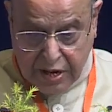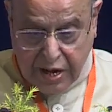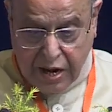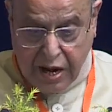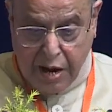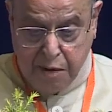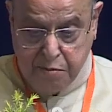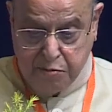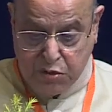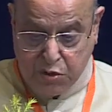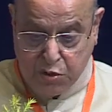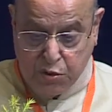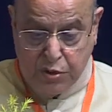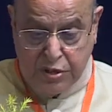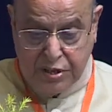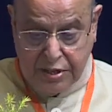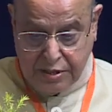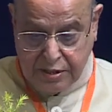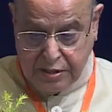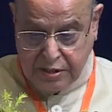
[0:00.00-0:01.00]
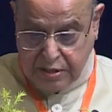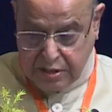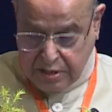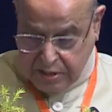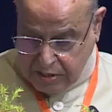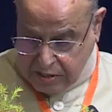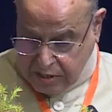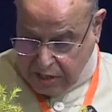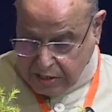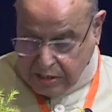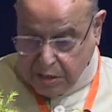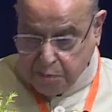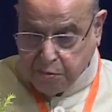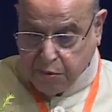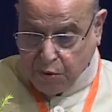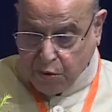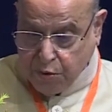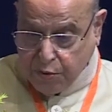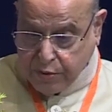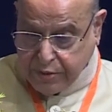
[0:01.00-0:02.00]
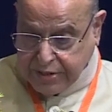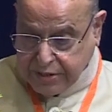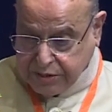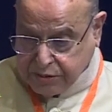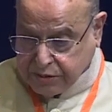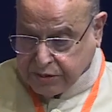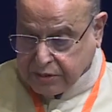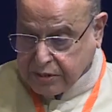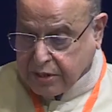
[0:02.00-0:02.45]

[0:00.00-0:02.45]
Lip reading: I am sure that the progress